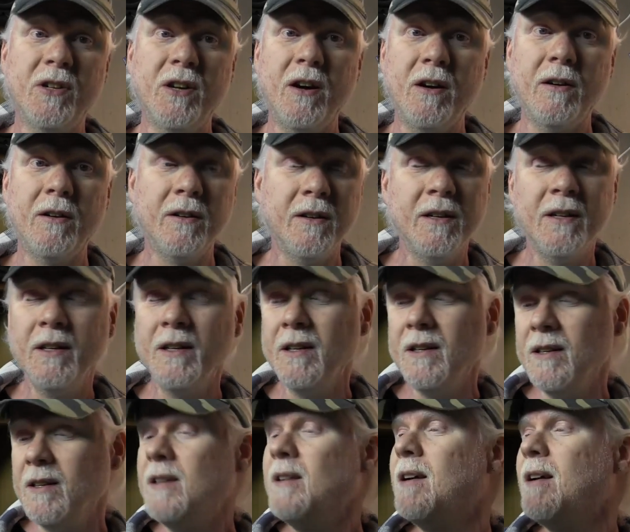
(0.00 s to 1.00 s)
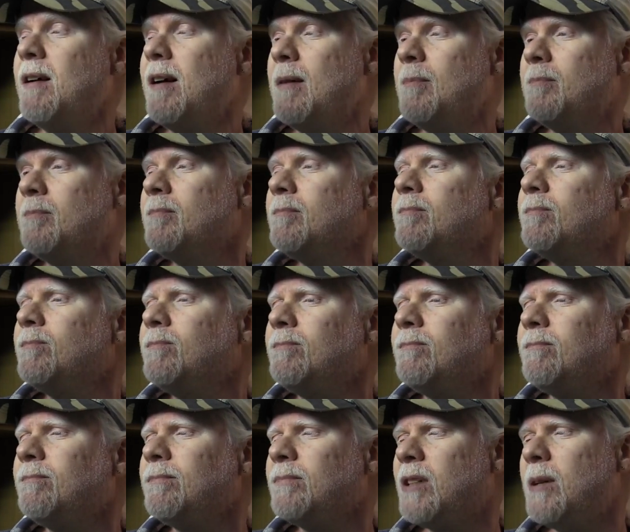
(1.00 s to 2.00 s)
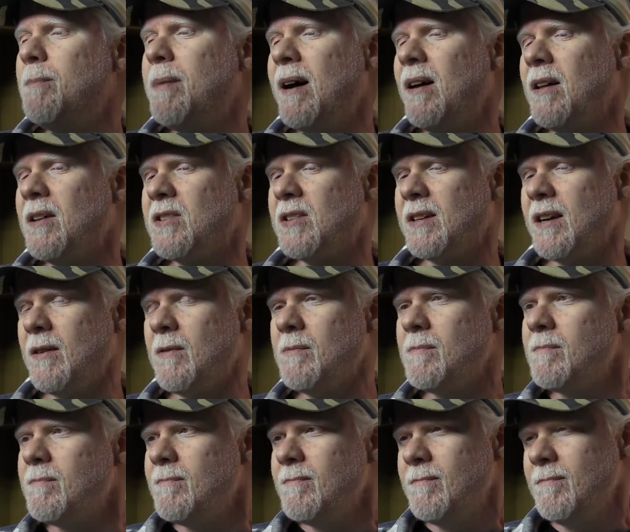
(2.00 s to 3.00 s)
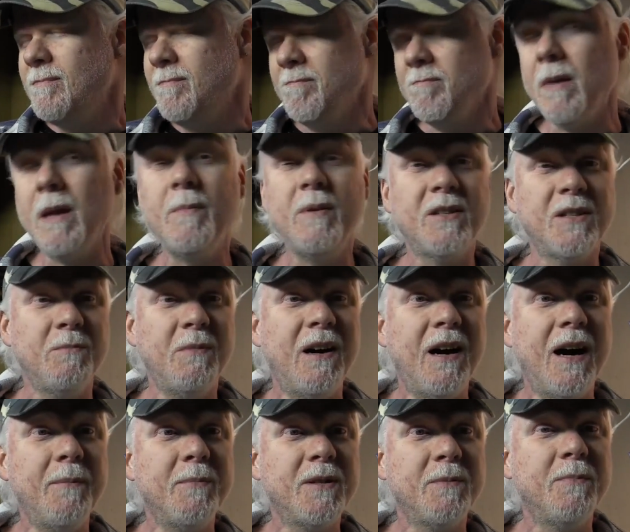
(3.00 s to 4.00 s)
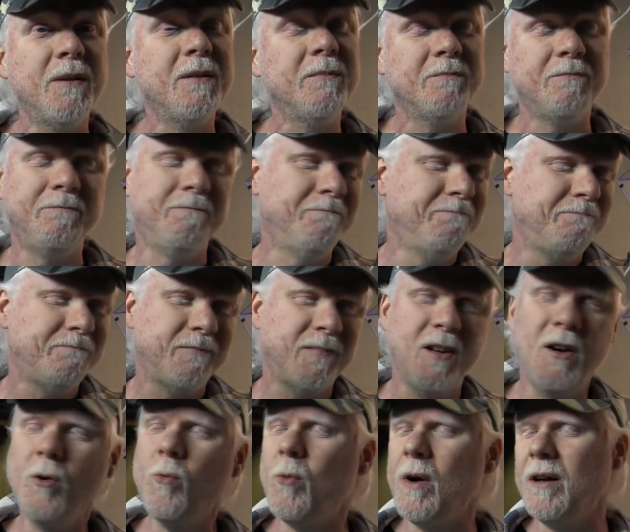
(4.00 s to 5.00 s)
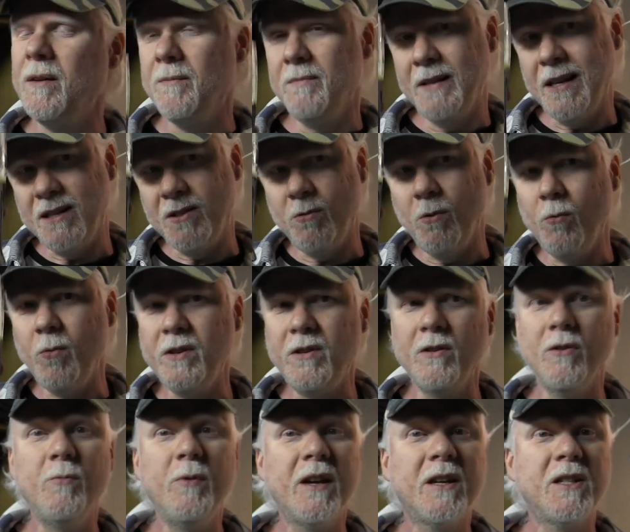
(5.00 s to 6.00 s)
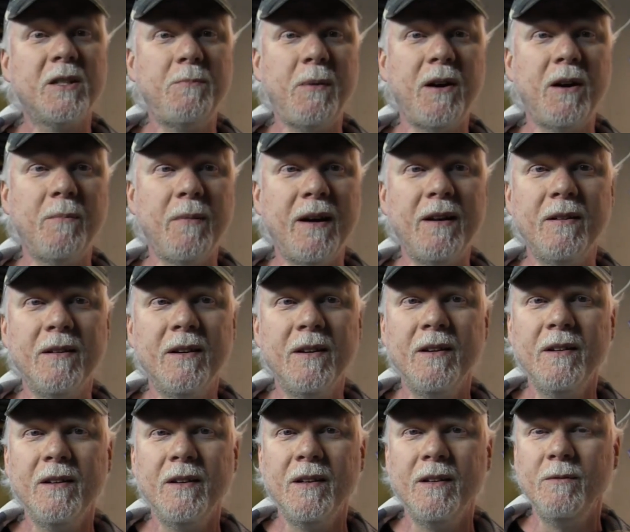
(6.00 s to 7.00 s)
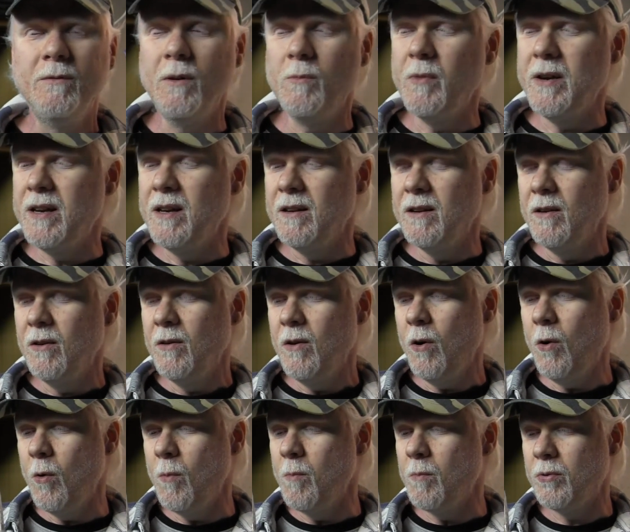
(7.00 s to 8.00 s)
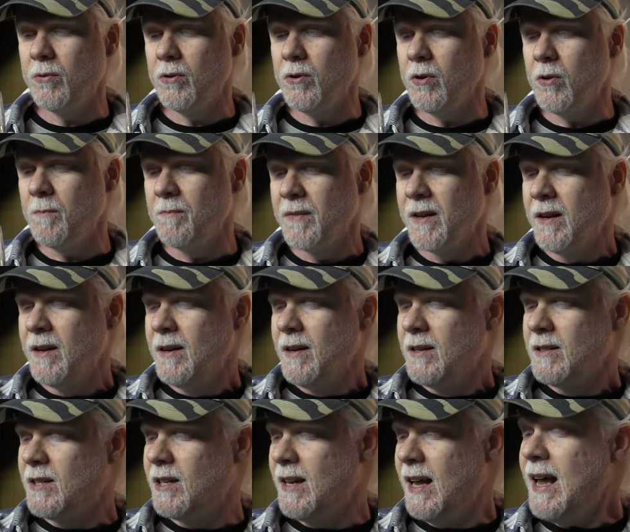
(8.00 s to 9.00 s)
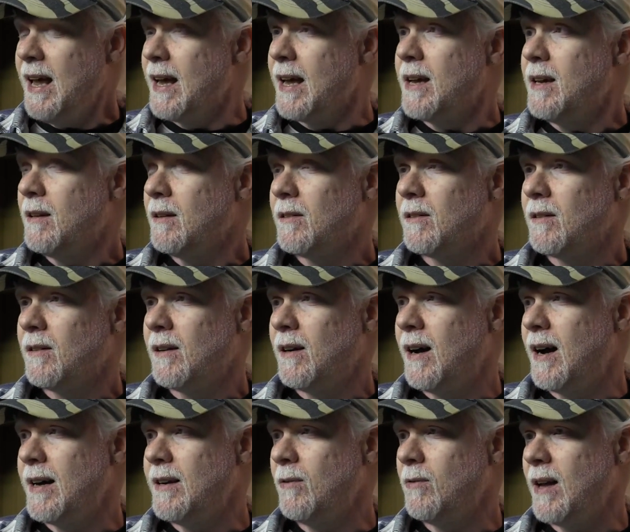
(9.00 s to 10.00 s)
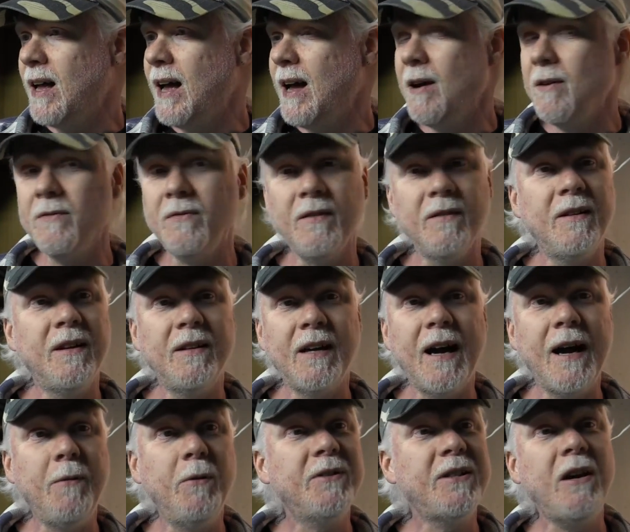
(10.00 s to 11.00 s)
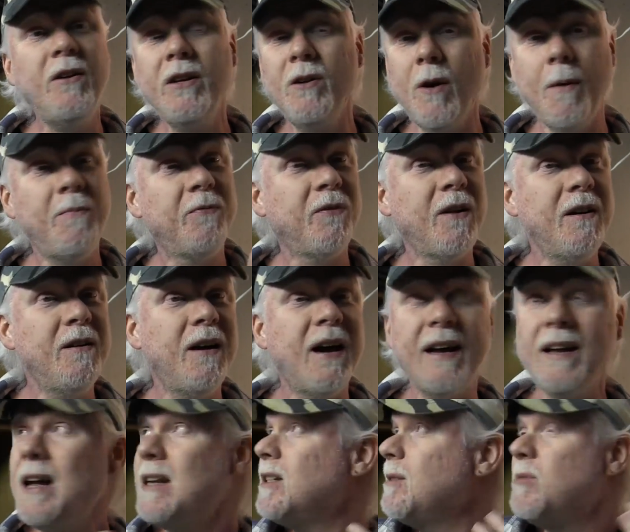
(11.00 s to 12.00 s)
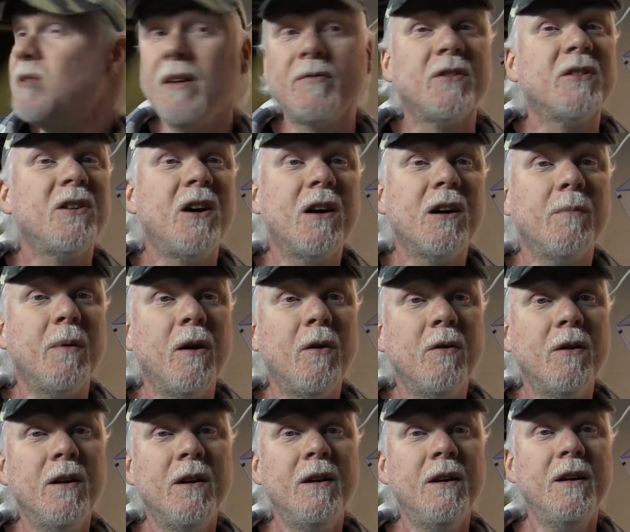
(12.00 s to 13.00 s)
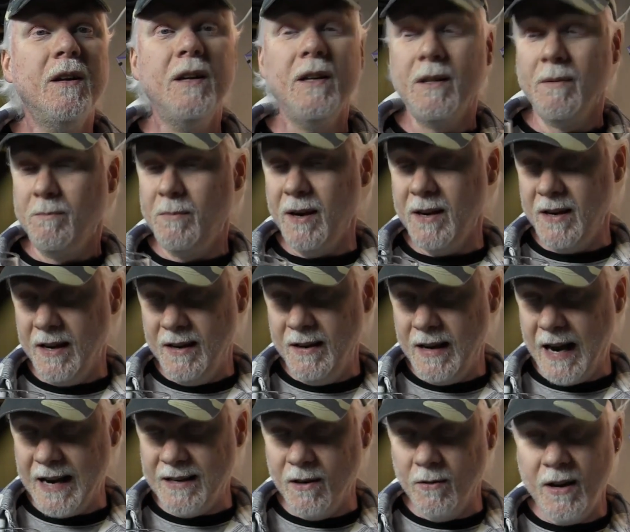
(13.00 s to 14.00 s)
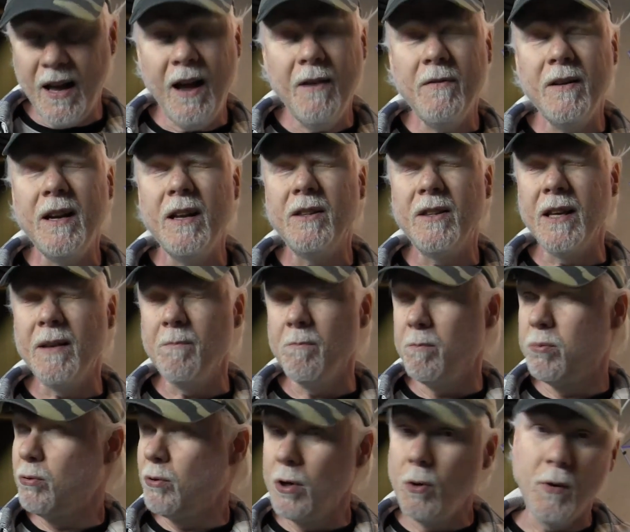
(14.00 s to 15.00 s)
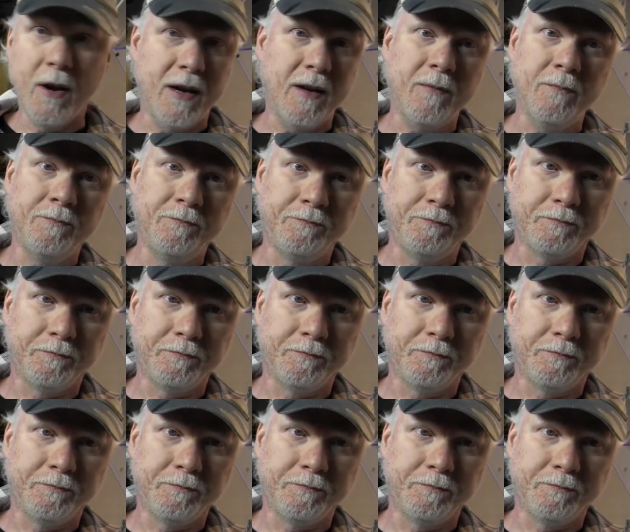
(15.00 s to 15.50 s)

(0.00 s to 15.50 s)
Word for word: totter um, to balance it out. Maybe some hops, but oh well. That's what we do. We experiment when we home brew. Today, I don't have. I will tell you up front. I got some stuff to talk about, but I don't have anything brewing,